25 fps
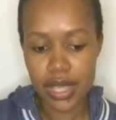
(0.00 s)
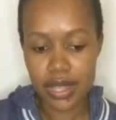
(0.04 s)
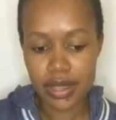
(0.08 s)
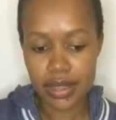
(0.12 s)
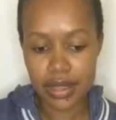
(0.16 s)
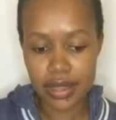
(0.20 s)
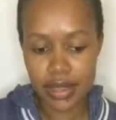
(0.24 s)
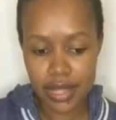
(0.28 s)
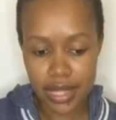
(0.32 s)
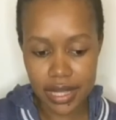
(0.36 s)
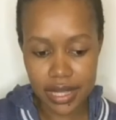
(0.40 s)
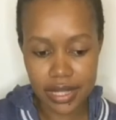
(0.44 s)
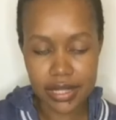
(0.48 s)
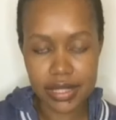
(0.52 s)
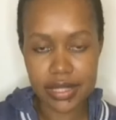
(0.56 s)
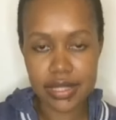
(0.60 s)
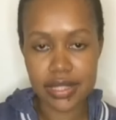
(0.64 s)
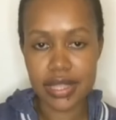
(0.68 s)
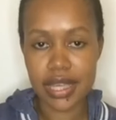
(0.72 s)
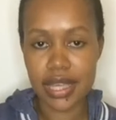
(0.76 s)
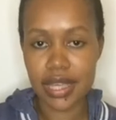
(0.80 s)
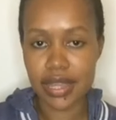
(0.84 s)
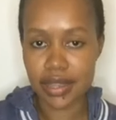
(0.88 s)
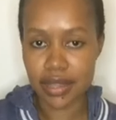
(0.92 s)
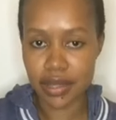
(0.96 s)

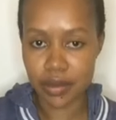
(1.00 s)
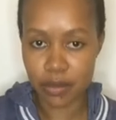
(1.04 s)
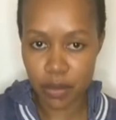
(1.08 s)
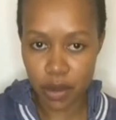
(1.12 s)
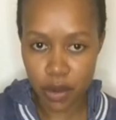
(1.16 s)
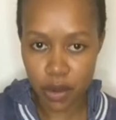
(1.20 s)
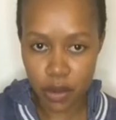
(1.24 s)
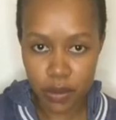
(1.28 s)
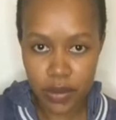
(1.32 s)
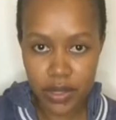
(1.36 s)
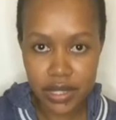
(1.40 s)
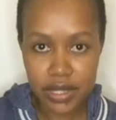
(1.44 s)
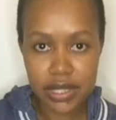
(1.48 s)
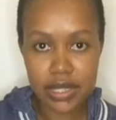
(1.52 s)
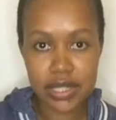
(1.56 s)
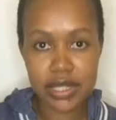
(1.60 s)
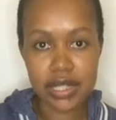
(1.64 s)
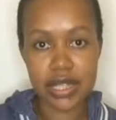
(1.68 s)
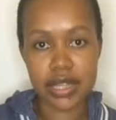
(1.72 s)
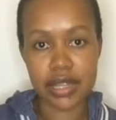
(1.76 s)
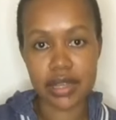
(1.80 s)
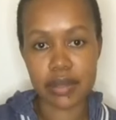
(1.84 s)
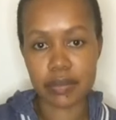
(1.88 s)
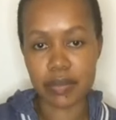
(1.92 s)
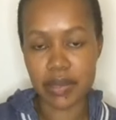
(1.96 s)
things in the moment,
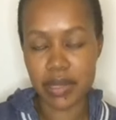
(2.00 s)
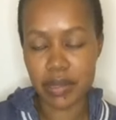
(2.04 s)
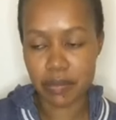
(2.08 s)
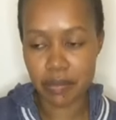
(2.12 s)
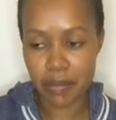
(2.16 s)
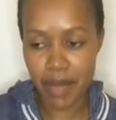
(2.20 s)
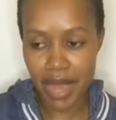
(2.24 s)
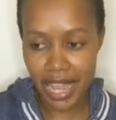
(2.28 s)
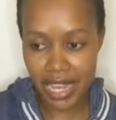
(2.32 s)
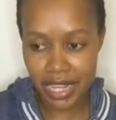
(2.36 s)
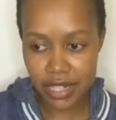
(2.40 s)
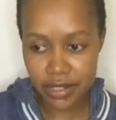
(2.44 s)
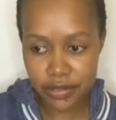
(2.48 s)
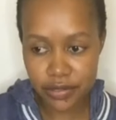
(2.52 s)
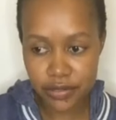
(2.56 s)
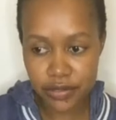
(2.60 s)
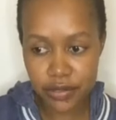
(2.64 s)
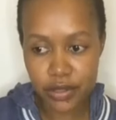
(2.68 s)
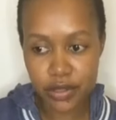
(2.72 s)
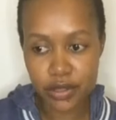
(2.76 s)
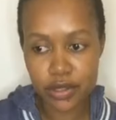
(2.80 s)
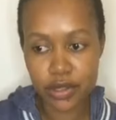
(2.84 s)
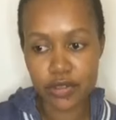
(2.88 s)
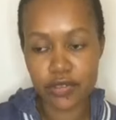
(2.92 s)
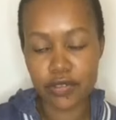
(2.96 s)
and be
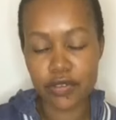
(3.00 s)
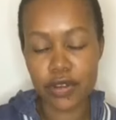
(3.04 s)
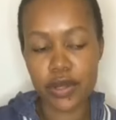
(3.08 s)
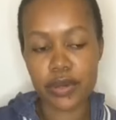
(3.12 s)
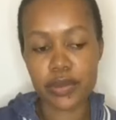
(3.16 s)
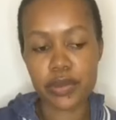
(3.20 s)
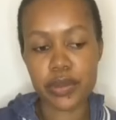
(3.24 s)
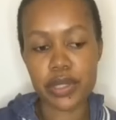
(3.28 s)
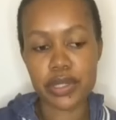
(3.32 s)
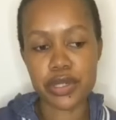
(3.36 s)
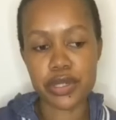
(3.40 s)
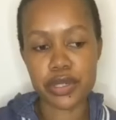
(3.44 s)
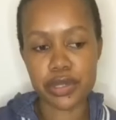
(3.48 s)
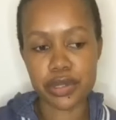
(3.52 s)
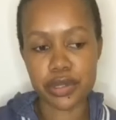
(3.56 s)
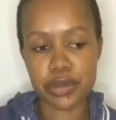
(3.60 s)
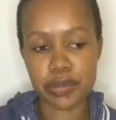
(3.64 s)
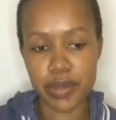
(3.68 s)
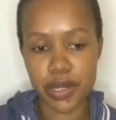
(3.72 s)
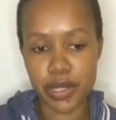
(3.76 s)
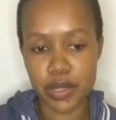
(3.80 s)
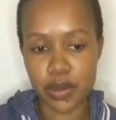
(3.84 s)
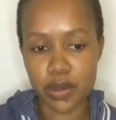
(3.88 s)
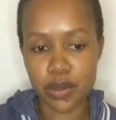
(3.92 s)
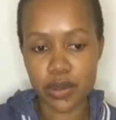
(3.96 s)
mindful of what we do,
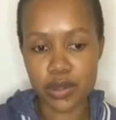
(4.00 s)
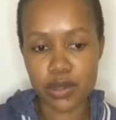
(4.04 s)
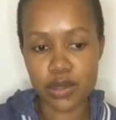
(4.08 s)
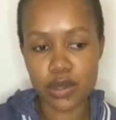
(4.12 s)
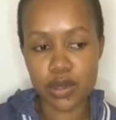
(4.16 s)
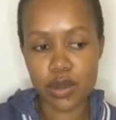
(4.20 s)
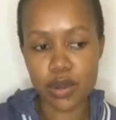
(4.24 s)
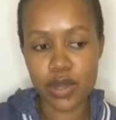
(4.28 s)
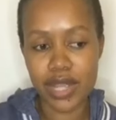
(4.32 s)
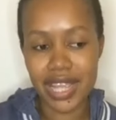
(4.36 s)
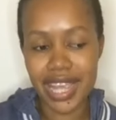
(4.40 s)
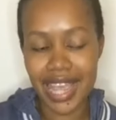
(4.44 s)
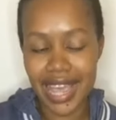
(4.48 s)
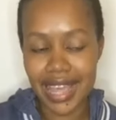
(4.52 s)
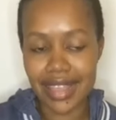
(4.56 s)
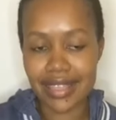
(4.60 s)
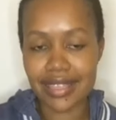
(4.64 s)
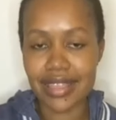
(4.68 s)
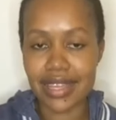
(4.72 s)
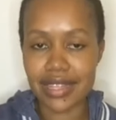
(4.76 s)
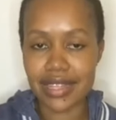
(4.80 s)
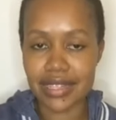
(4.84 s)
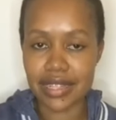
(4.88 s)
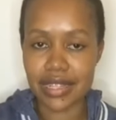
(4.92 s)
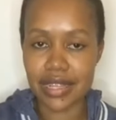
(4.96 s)
but also
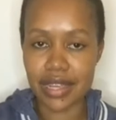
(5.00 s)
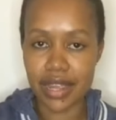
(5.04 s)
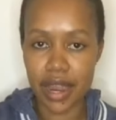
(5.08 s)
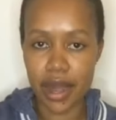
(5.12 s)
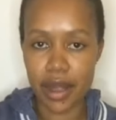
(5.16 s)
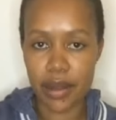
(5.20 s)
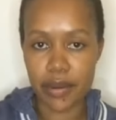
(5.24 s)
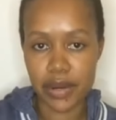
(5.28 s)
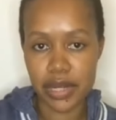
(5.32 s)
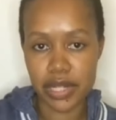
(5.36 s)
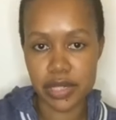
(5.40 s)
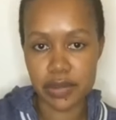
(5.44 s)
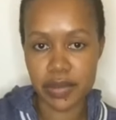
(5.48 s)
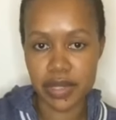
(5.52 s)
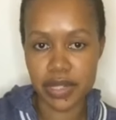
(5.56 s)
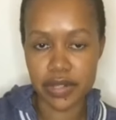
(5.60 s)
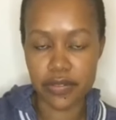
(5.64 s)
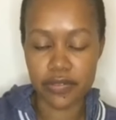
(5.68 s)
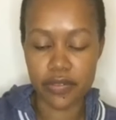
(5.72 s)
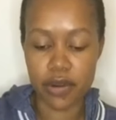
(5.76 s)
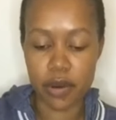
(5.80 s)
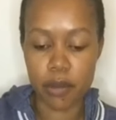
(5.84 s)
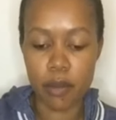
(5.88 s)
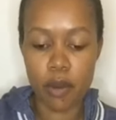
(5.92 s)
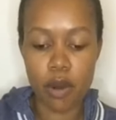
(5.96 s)
get that encouragement
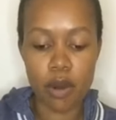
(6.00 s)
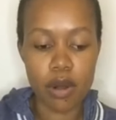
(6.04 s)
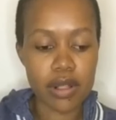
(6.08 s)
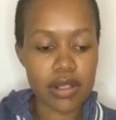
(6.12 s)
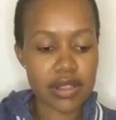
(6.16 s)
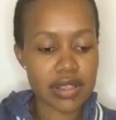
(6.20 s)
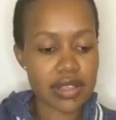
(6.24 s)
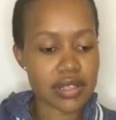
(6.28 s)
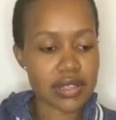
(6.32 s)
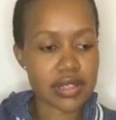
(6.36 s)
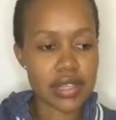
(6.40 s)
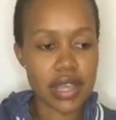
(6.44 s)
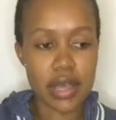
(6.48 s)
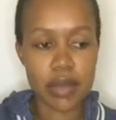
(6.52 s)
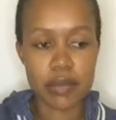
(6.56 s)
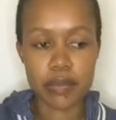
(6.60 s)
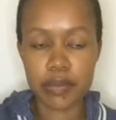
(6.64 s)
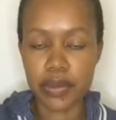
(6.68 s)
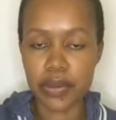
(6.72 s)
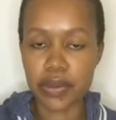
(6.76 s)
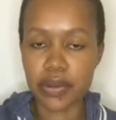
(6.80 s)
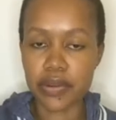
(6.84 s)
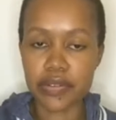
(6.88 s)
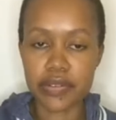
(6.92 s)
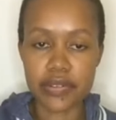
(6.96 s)
from all these
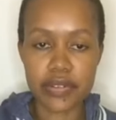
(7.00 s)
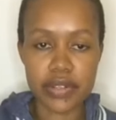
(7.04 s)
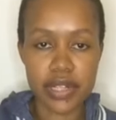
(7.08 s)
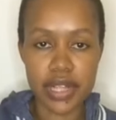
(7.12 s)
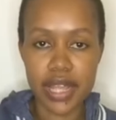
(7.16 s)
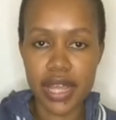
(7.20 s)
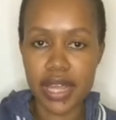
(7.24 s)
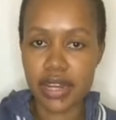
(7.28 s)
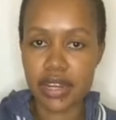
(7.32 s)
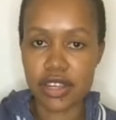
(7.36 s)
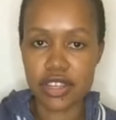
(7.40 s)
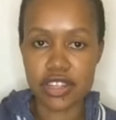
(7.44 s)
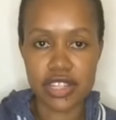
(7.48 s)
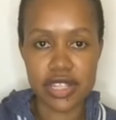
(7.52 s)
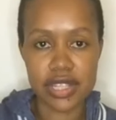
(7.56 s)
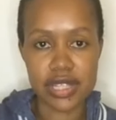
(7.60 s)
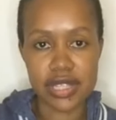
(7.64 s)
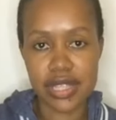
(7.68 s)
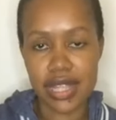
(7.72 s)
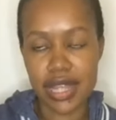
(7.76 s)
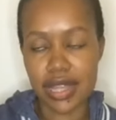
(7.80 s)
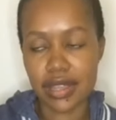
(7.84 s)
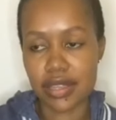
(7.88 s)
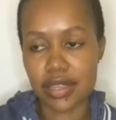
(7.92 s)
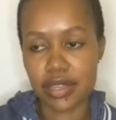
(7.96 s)
beautiful energies
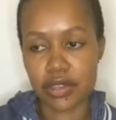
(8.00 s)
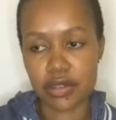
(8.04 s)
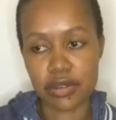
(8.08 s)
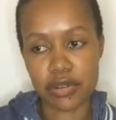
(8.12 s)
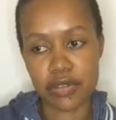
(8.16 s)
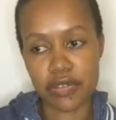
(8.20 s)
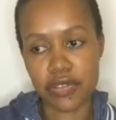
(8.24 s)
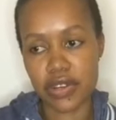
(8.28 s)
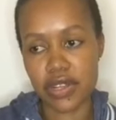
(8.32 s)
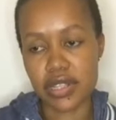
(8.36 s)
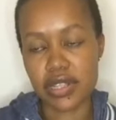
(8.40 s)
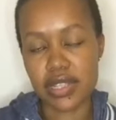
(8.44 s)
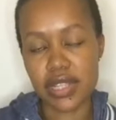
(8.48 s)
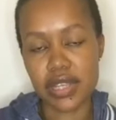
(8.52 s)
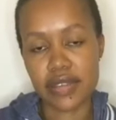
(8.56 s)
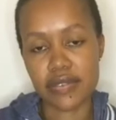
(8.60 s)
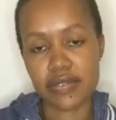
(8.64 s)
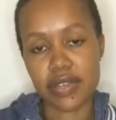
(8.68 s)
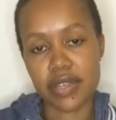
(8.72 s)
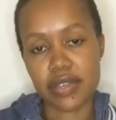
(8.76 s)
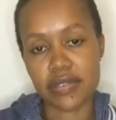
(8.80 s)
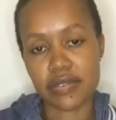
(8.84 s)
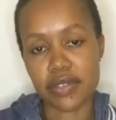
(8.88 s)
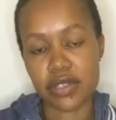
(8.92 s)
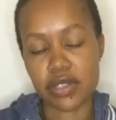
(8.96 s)
that the universe have
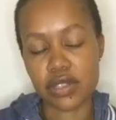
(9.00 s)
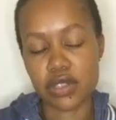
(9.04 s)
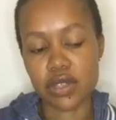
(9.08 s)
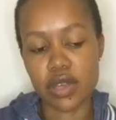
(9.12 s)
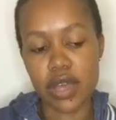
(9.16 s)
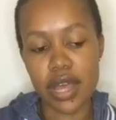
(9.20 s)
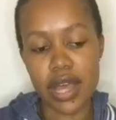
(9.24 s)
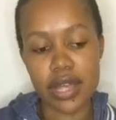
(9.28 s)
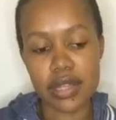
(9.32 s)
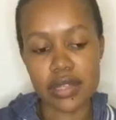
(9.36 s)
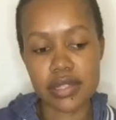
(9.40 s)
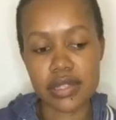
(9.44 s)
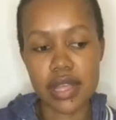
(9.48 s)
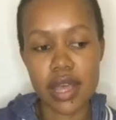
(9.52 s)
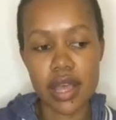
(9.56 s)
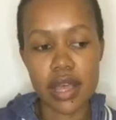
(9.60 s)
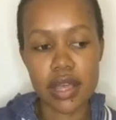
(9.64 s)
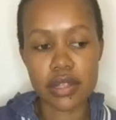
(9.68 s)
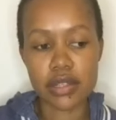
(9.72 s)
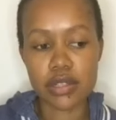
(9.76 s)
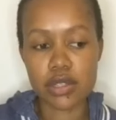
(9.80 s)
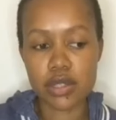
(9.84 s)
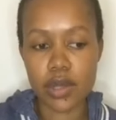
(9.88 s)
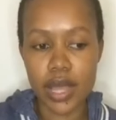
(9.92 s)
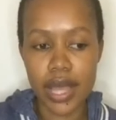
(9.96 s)
given to us
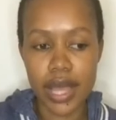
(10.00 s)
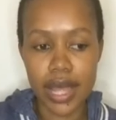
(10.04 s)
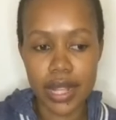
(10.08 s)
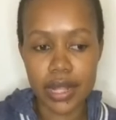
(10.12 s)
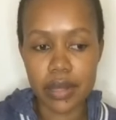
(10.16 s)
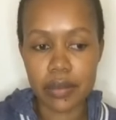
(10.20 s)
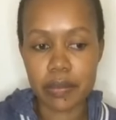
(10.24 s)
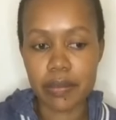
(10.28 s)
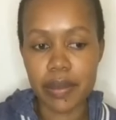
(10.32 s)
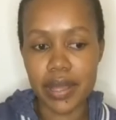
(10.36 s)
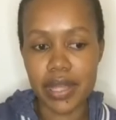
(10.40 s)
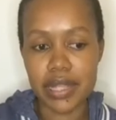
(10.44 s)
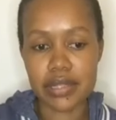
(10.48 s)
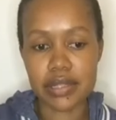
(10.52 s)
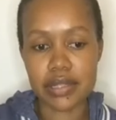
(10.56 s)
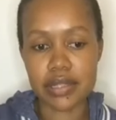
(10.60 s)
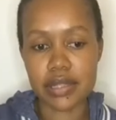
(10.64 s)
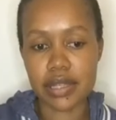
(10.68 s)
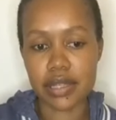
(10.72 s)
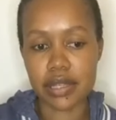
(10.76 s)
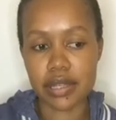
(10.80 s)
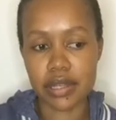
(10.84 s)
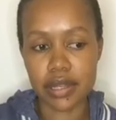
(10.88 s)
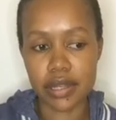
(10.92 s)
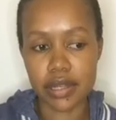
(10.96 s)
to help us
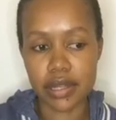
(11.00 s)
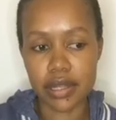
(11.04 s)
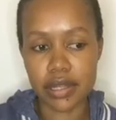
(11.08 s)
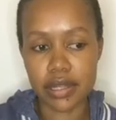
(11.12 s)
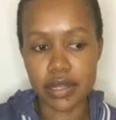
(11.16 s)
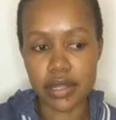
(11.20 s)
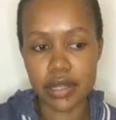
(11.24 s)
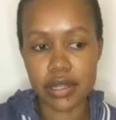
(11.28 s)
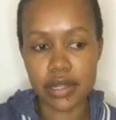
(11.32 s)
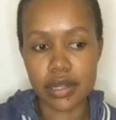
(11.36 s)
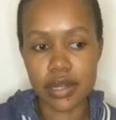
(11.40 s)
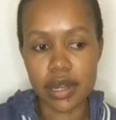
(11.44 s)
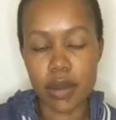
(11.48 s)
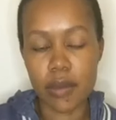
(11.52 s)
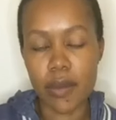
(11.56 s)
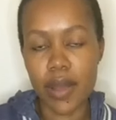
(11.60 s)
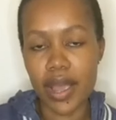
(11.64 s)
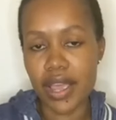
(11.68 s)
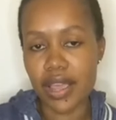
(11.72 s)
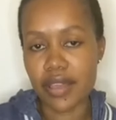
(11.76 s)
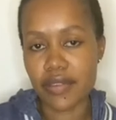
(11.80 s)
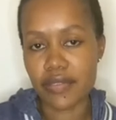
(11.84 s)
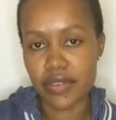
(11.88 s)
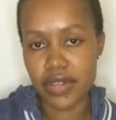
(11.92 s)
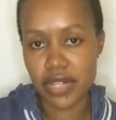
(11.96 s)
in our
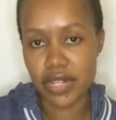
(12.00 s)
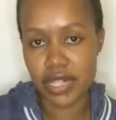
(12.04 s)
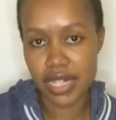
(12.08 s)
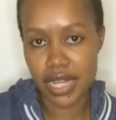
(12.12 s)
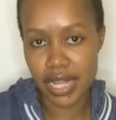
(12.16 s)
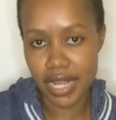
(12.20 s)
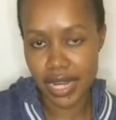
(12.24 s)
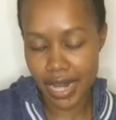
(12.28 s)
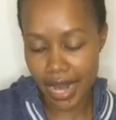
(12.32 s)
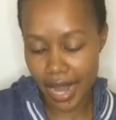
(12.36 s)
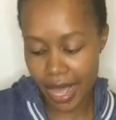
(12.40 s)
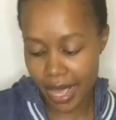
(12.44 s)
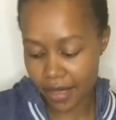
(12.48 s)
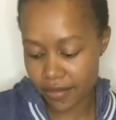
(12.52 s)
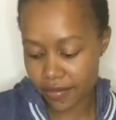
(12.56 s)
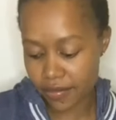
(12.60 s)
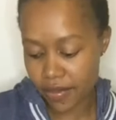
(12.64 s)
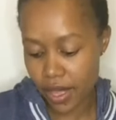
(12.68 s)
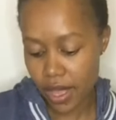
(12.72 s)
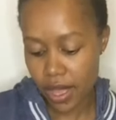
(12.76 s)
everyday life.